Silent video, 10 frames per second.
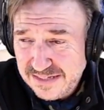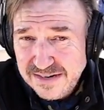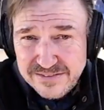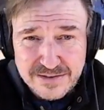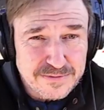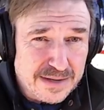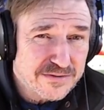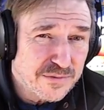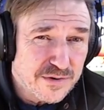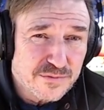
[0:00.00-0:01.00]

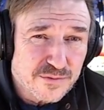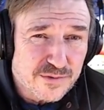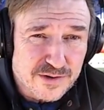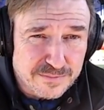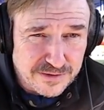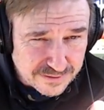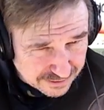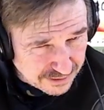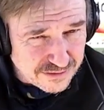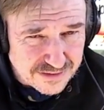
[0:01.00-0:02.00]
sometimes they wouldn't work, but
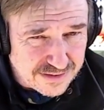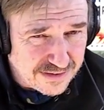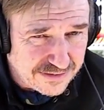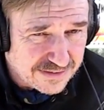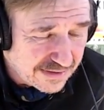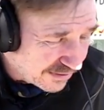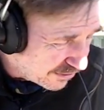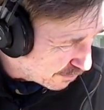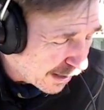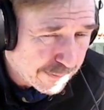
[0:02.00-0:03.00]
usually these days
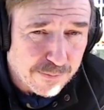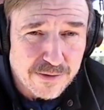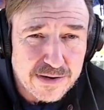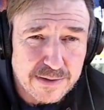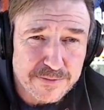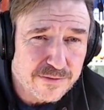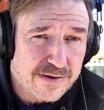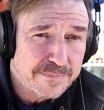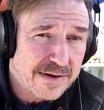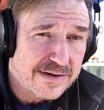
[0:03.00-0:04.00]
you pop them right up in your
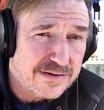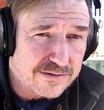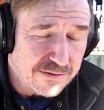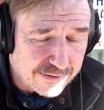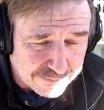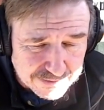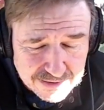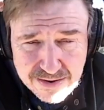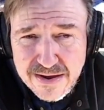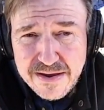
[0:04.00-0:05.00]
iPad and they're going.
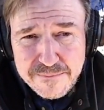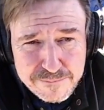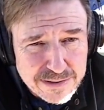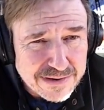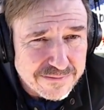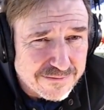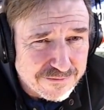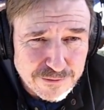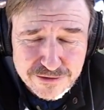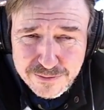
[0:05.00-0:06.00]
But
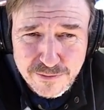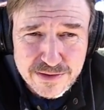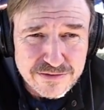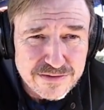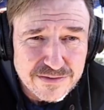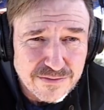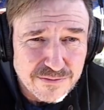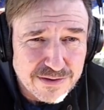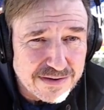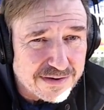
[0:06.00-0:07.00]
for some reason,
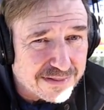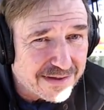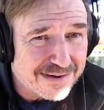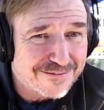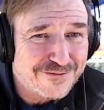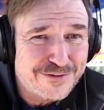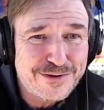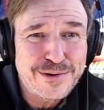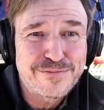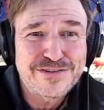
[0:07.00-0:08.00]
we're getting a lot of
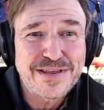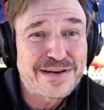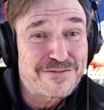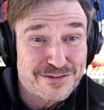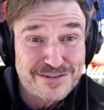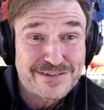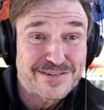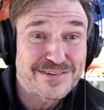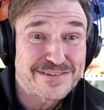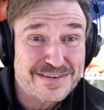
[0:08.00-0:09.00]
films and they never send
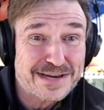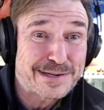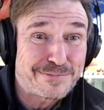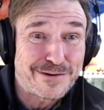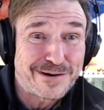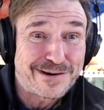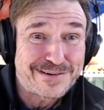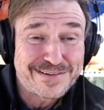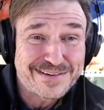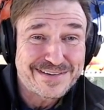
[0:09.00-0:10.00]
us a second
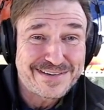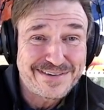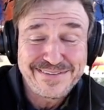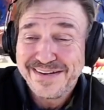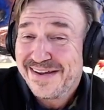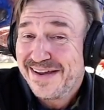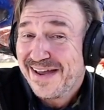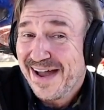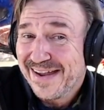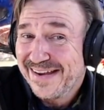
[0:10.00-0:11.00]
part, you know.
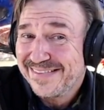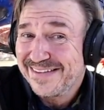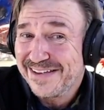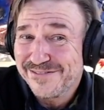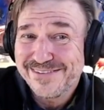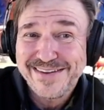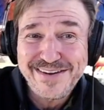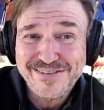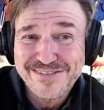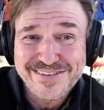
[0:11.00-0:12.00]
I get the
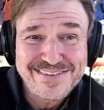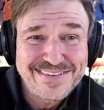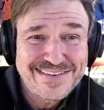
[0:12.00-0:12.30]
invitation